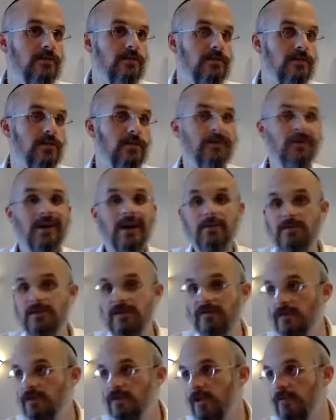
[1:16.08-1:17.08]
different types of
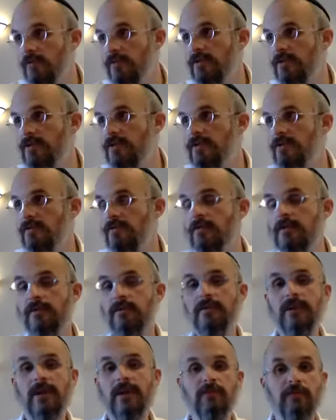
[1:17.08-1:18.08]
neshamas,
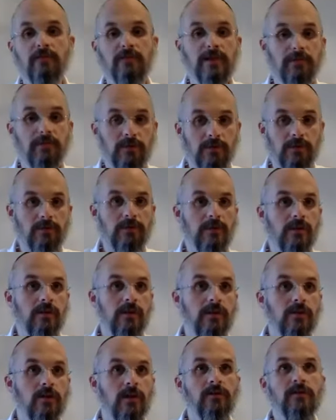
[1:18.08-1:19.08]
different type of people
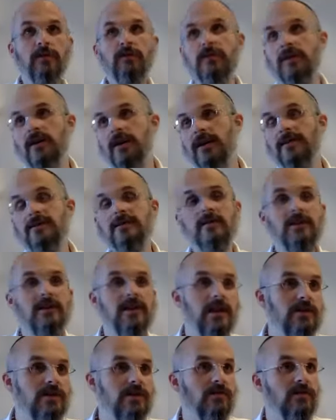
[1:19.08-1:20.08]
who have different kinds of
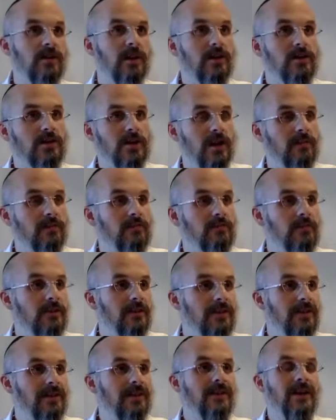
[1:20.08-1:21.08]
connection to Hashem,
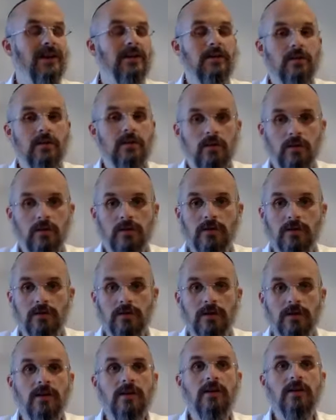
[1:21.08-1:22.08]
at the core,
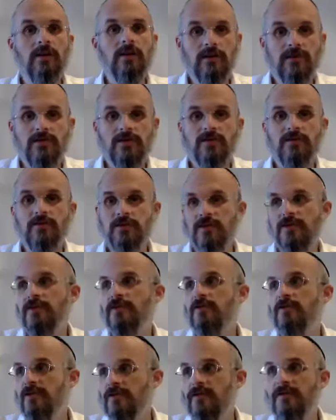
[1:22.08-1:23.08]
a Jew is a
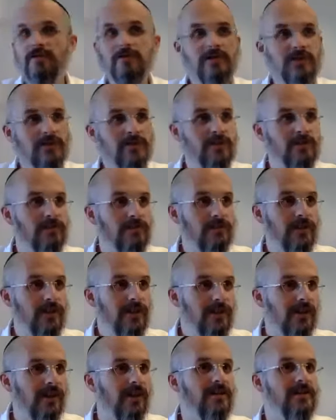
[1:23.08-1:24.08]
Jew is a Jew is a Jew
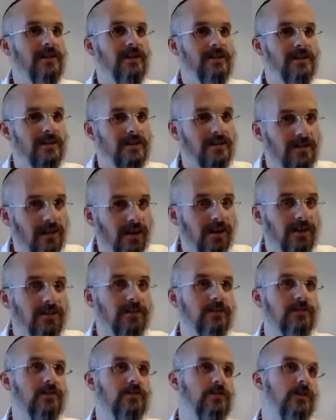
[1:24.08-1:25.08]
because he has a
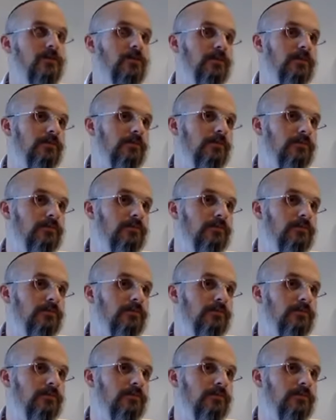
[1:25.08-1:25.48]
godly neshama.